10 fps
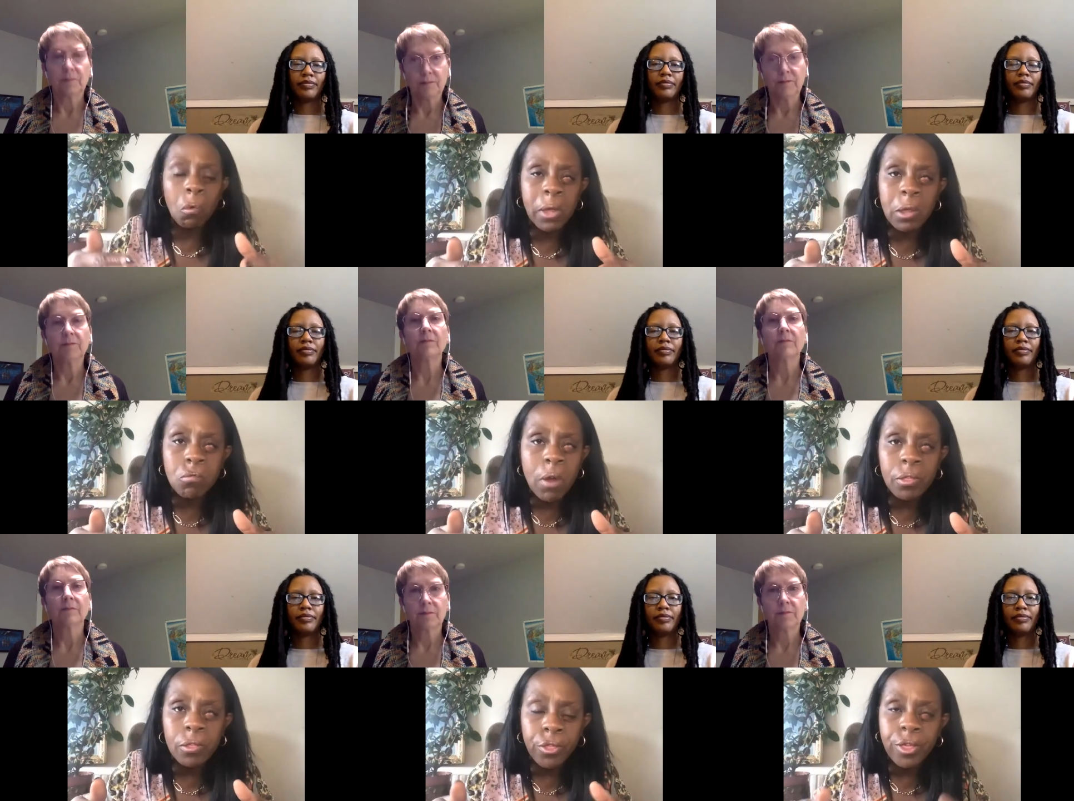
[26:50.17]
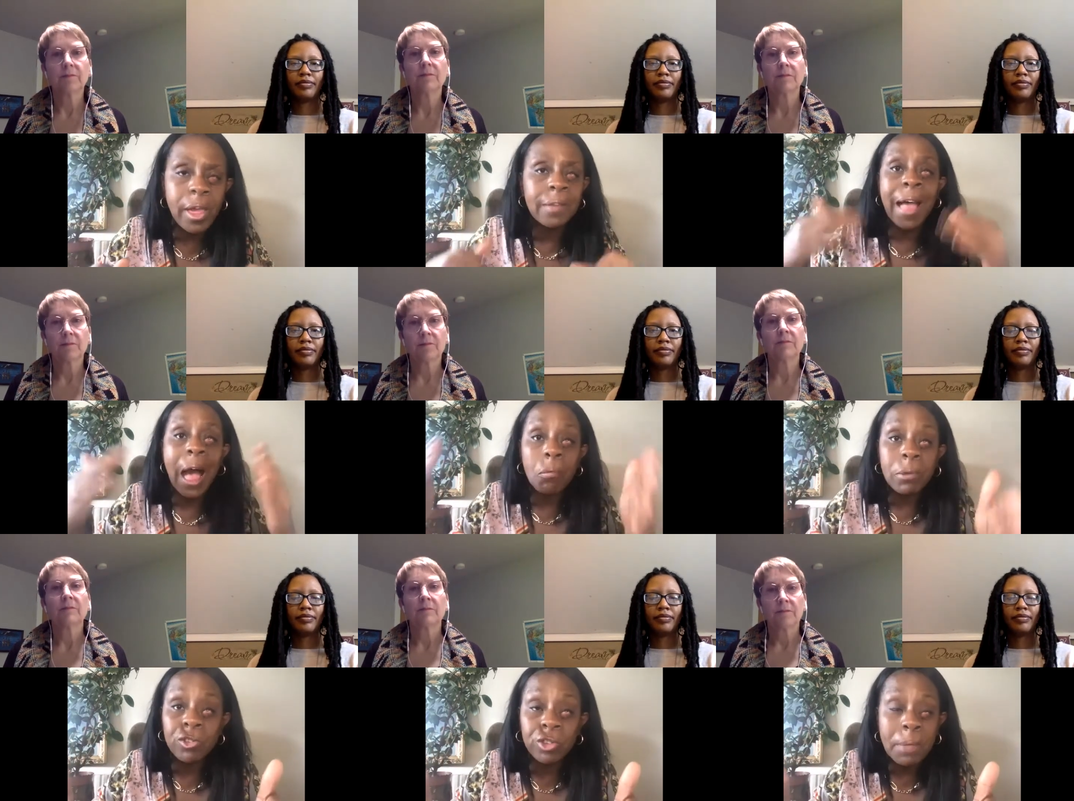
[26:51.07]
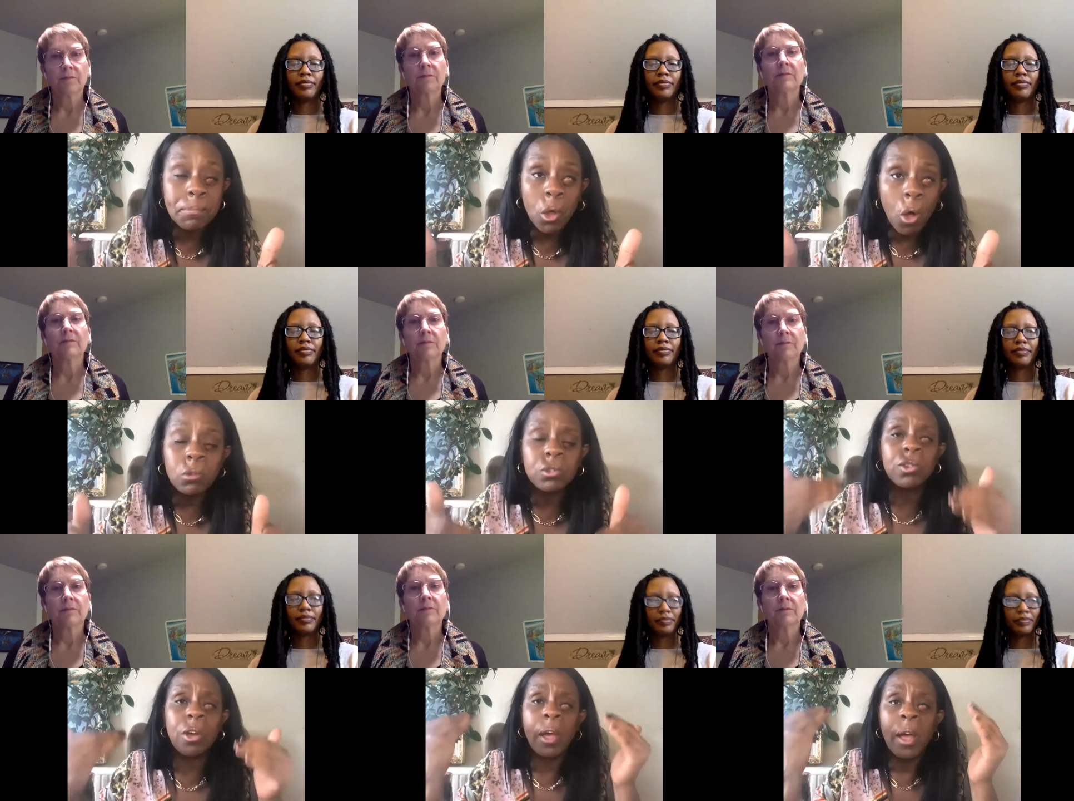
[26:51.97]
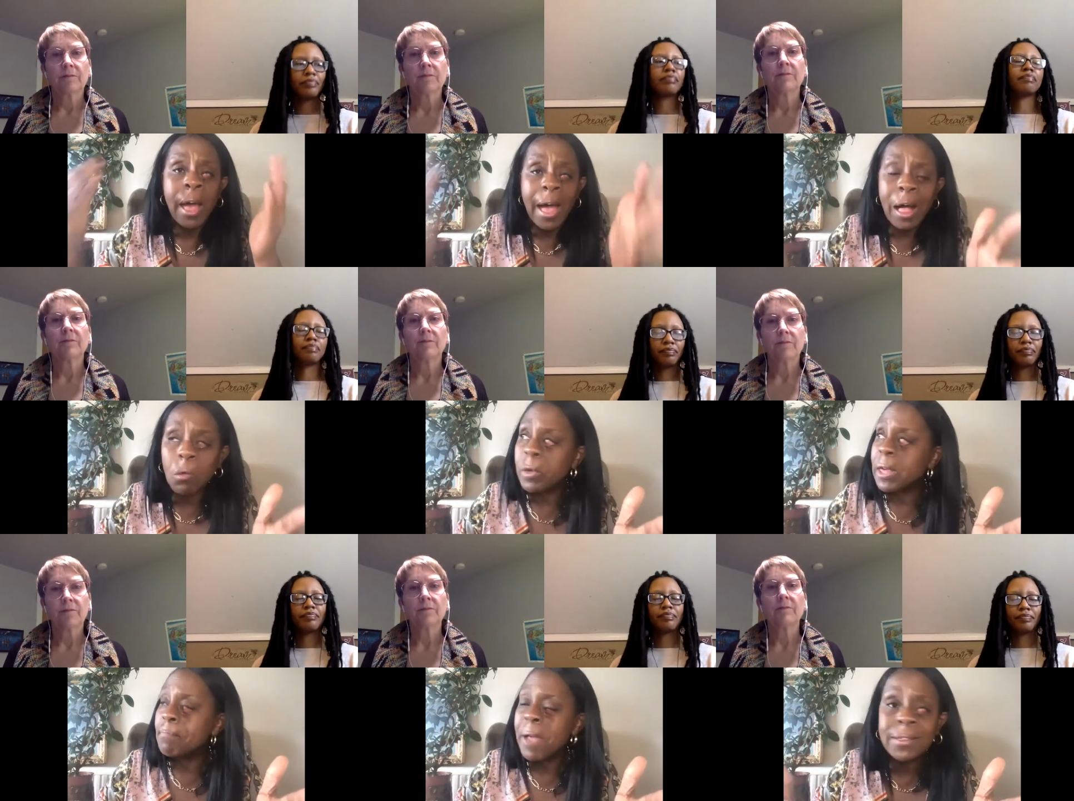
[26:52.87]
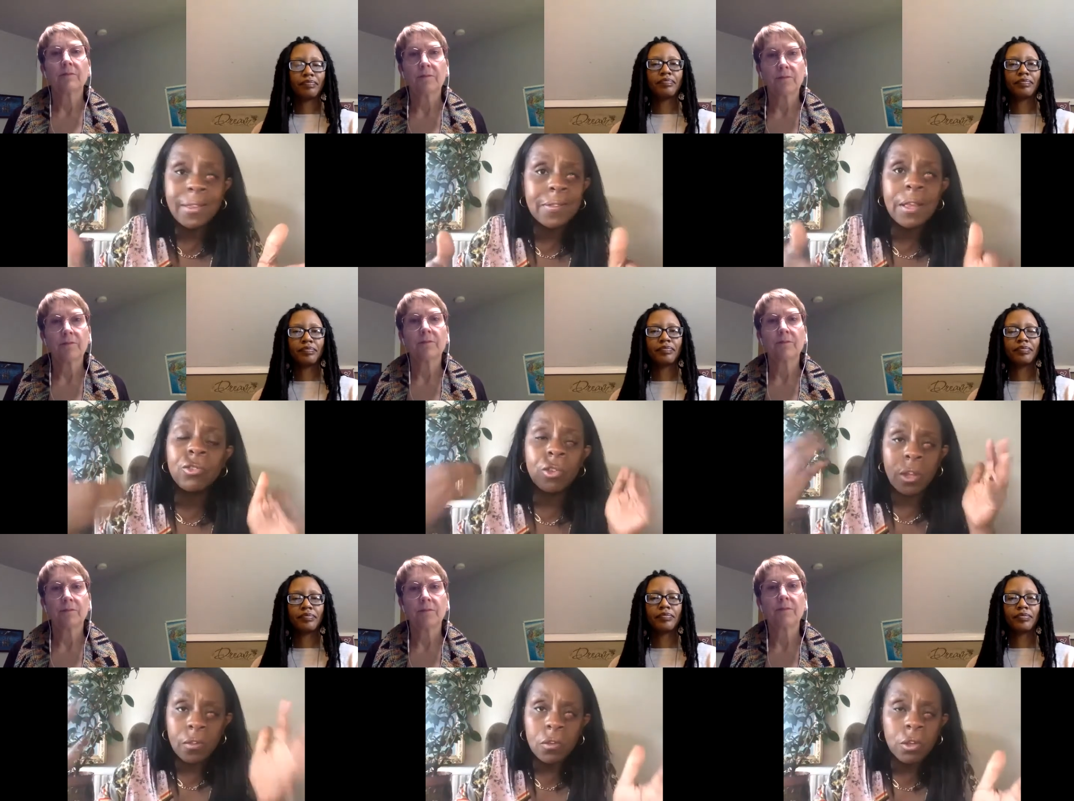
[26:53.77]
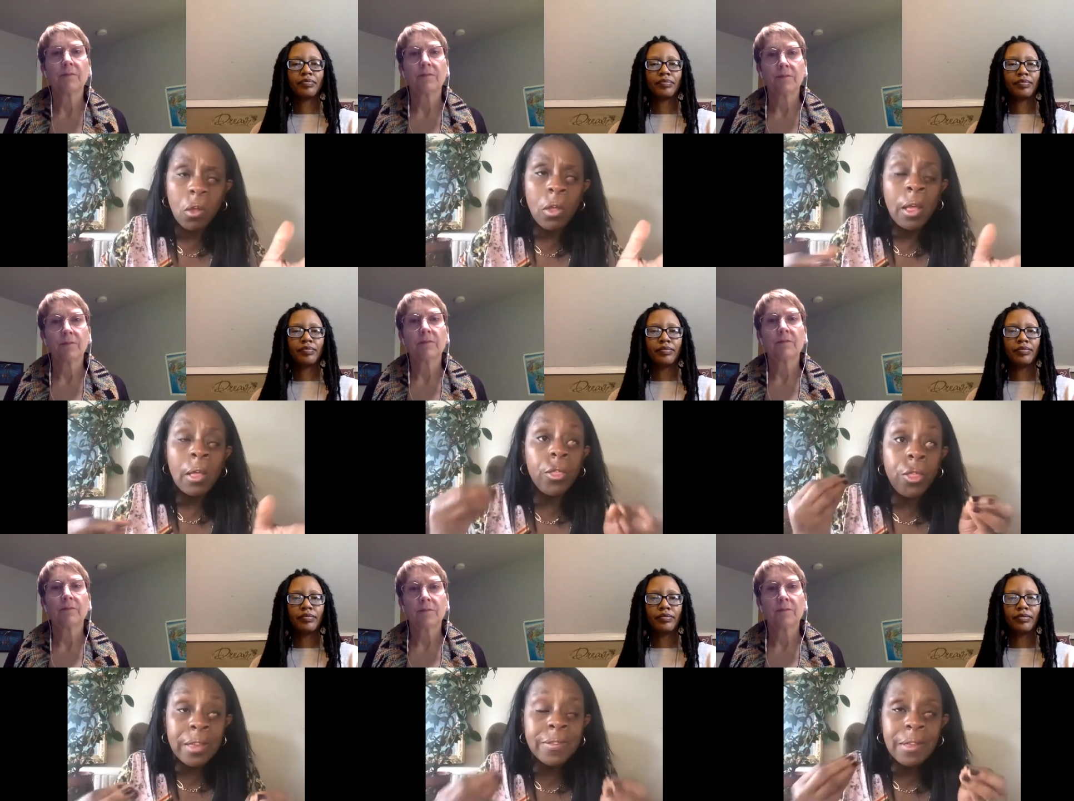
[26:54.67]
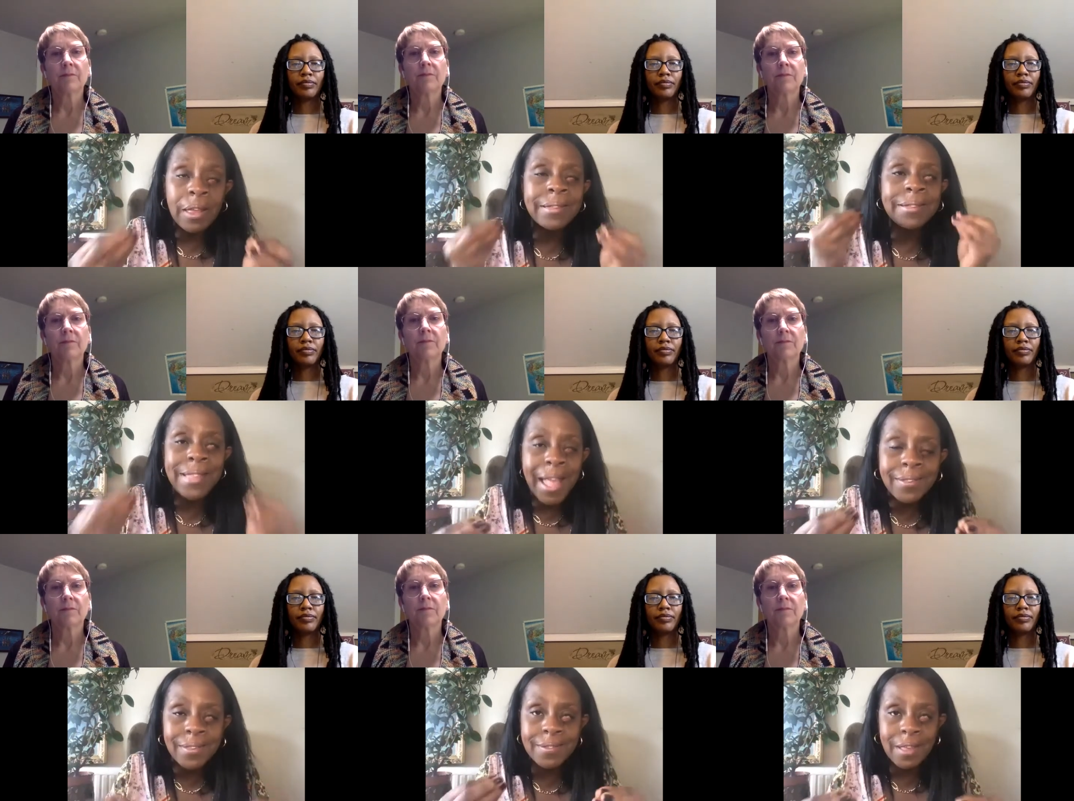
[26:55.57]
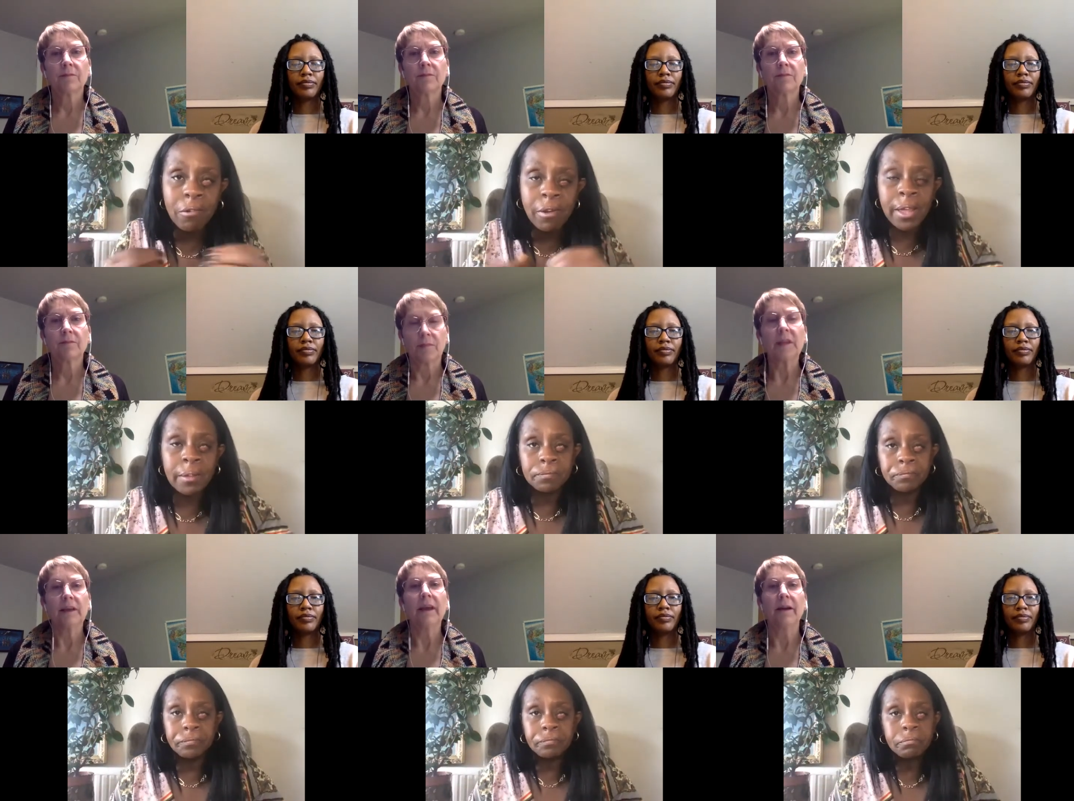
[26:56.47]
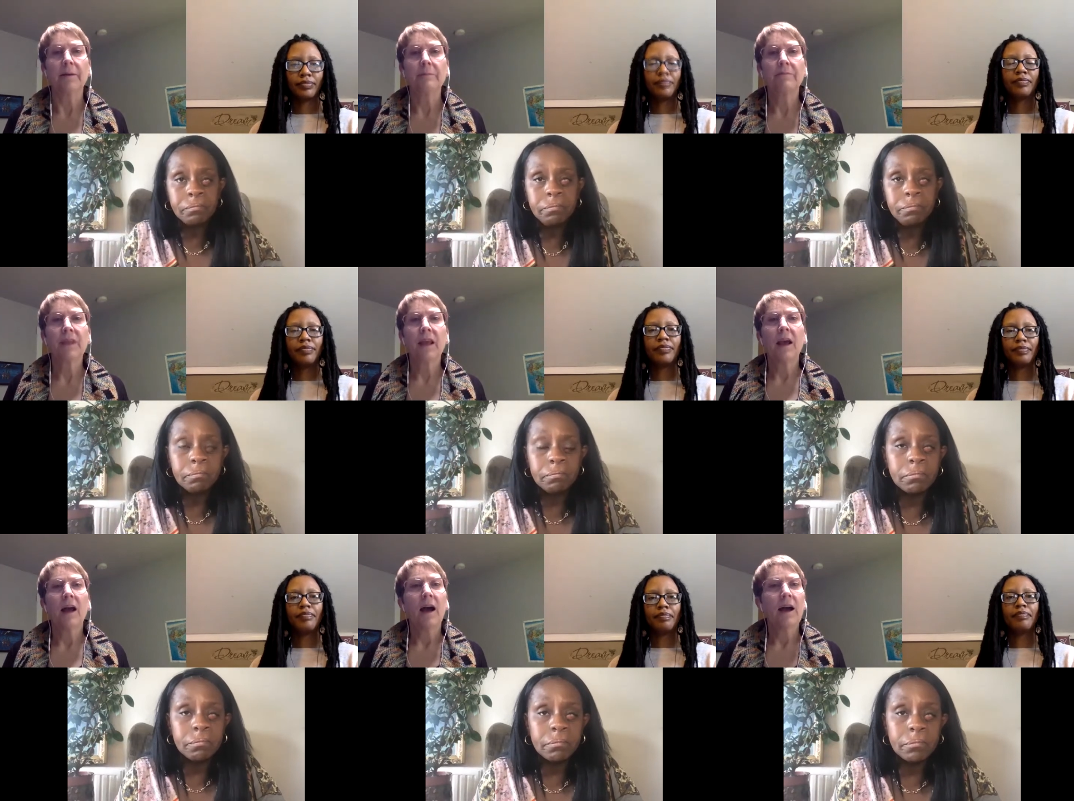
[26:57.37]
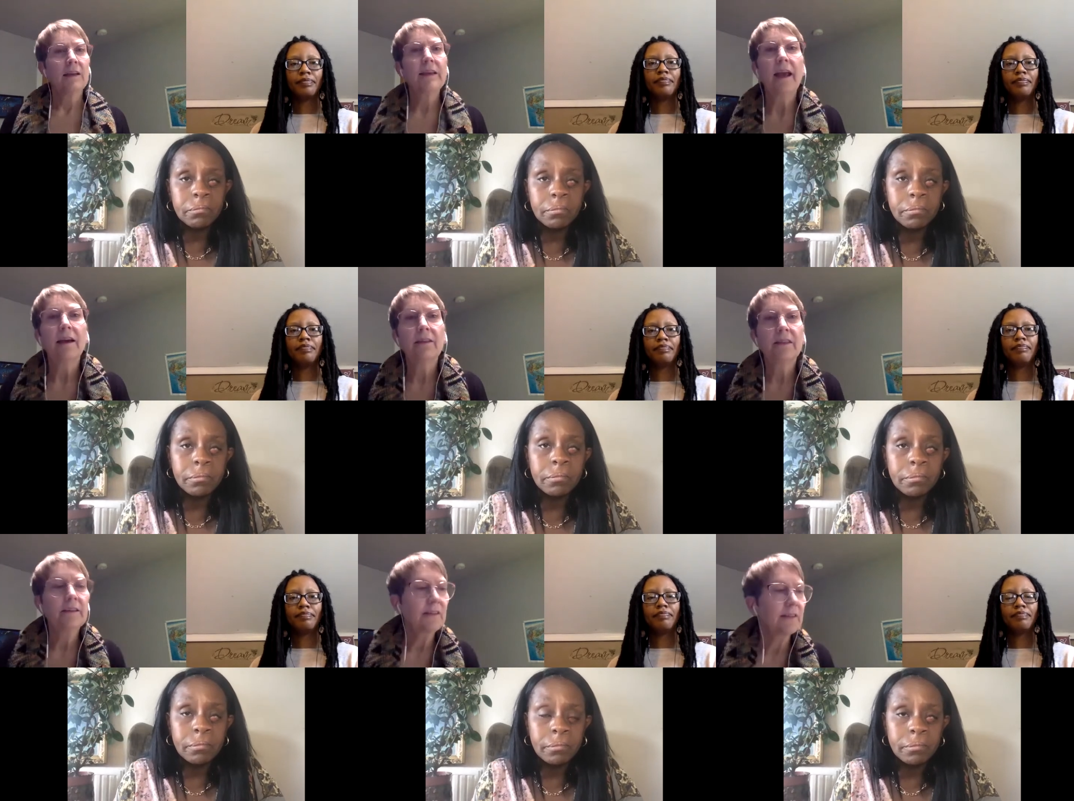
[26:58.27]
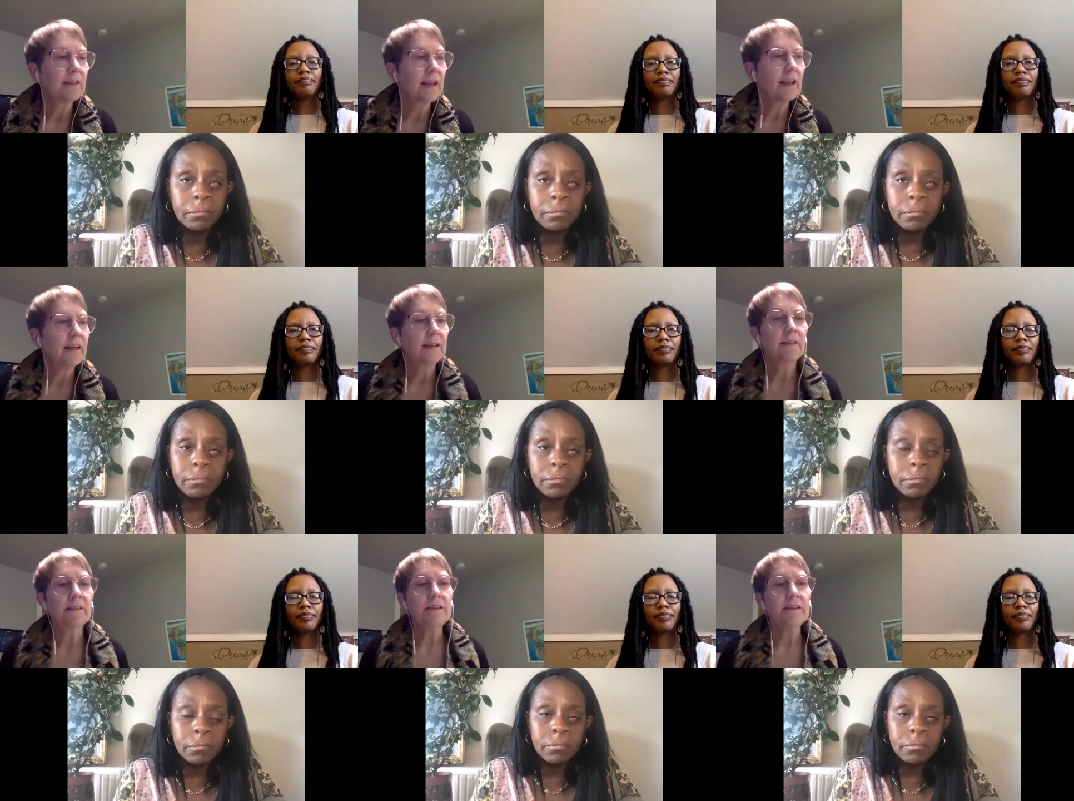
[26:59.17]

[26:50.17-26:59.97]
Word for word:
Speaker 1: we run things, how we shape culture, how we make decisions. You know,
Speaker 2: this is necessary. Yeah. Yeah, this it is